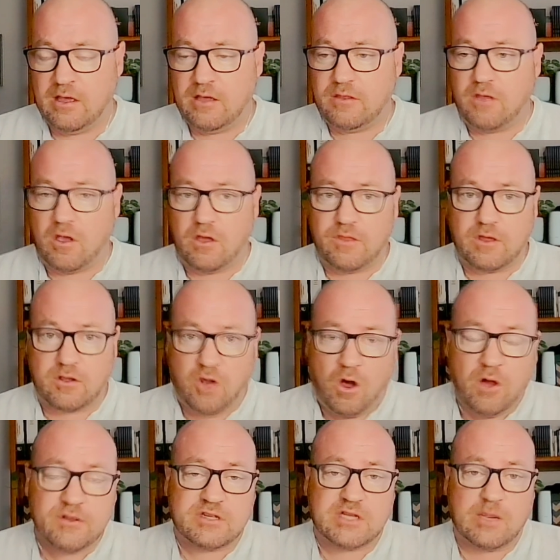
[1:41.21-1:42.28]
You know, the
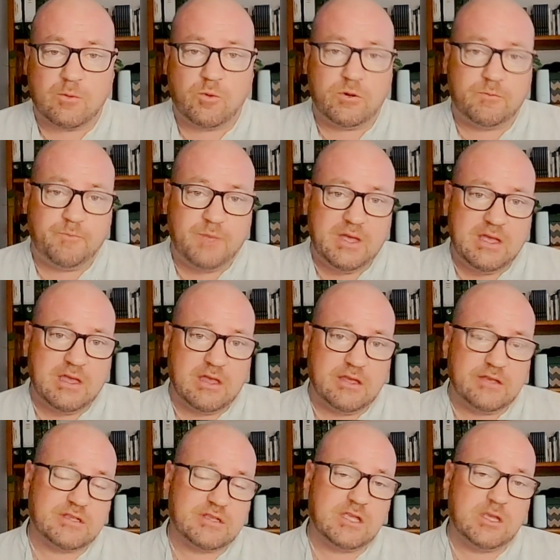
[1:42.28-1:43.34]
concept would be
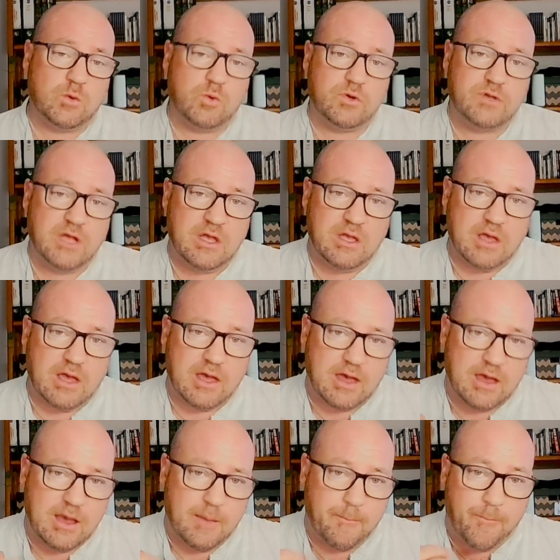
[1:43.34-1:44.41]
is that you would
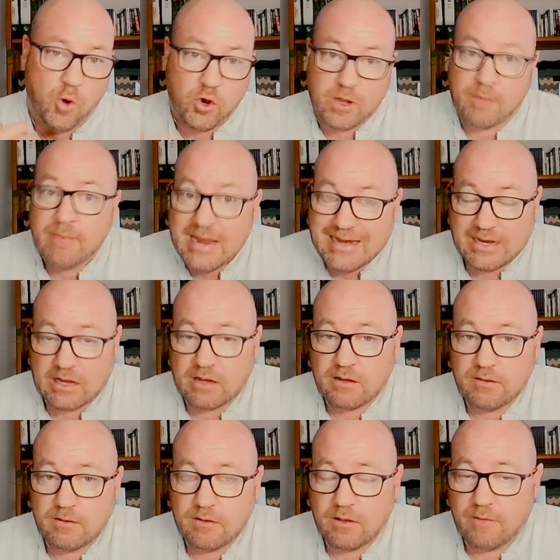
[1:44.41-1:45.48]
book a meeting,
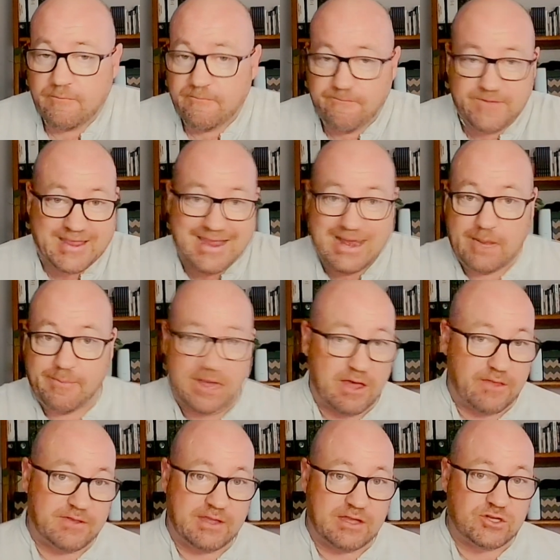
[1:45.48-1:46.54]
forget about
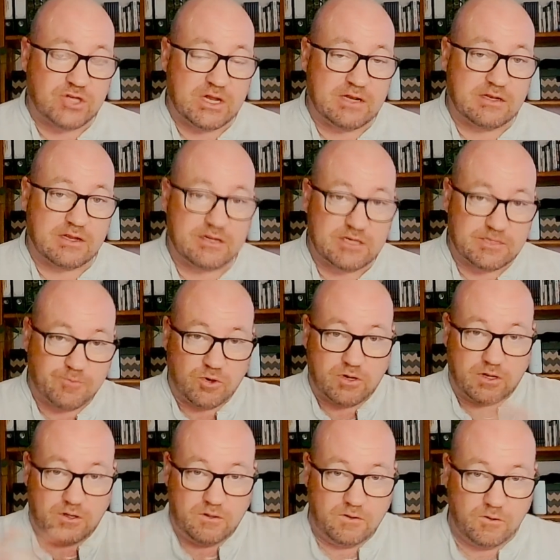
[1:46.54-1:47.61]
the agenda, just book a
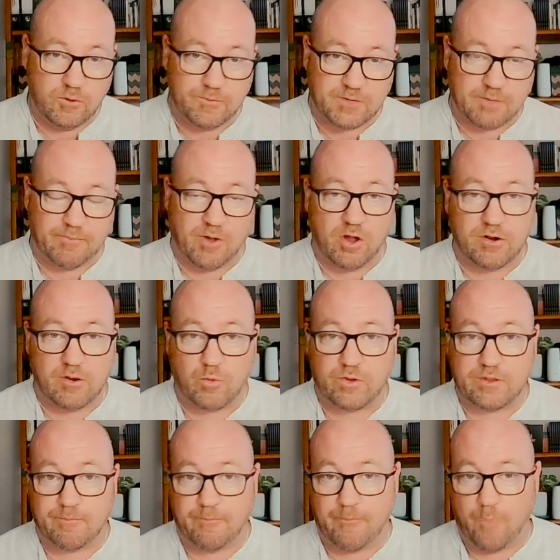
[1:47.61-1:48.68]
Loop component
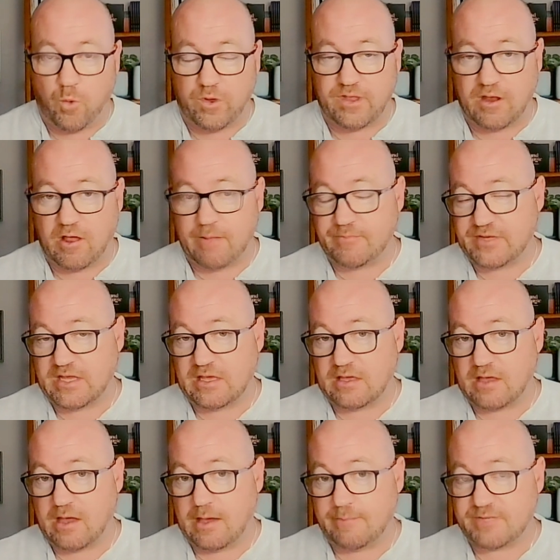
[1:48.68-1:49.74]
with an empty
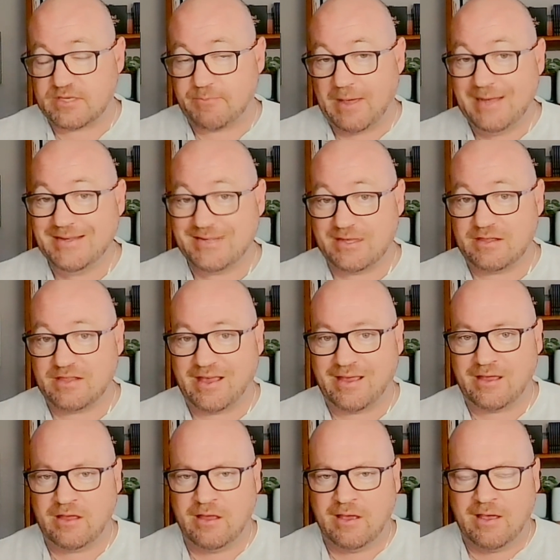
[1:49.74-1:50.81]
space in there,
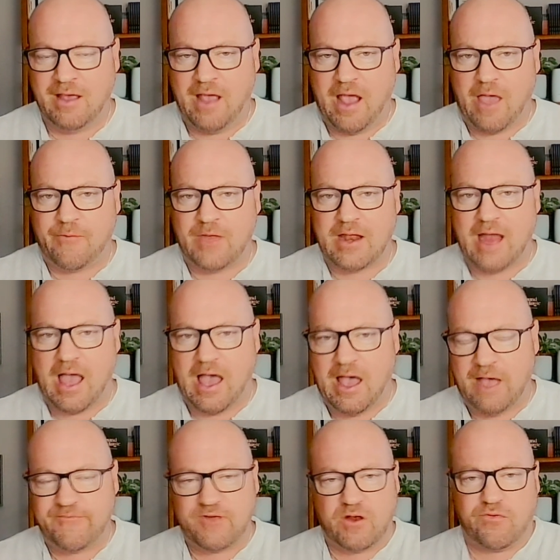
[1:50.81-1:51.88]
and then
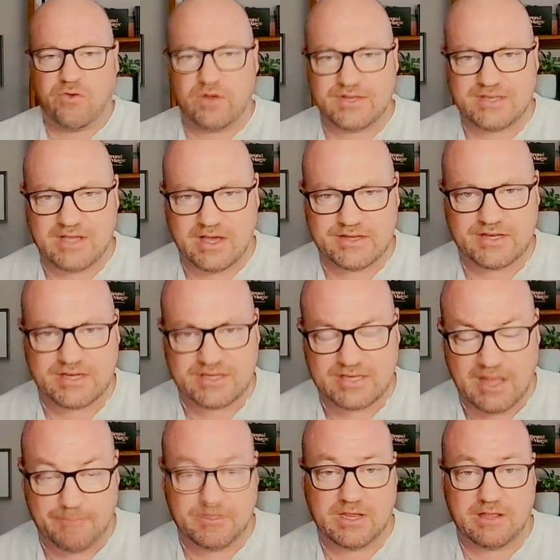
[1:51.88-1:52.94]
after everyone starts
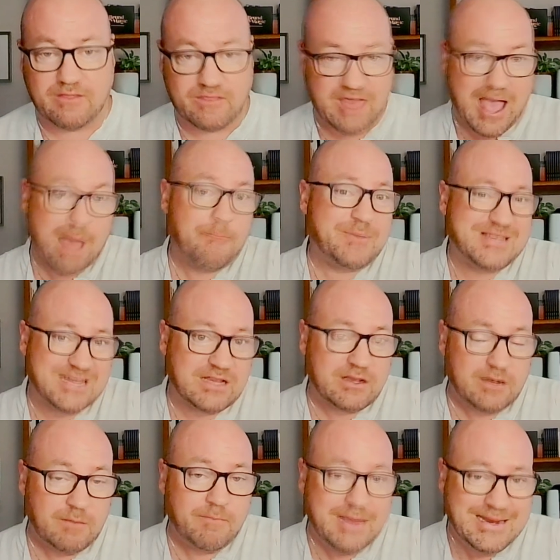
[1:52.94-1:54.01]
accepting that
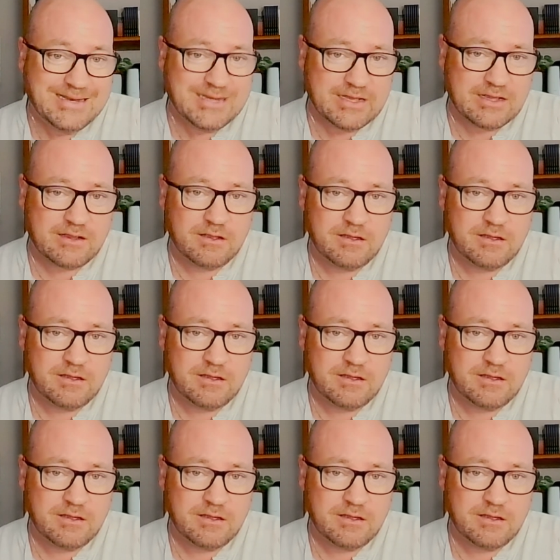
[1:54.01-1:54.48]
particular meeting,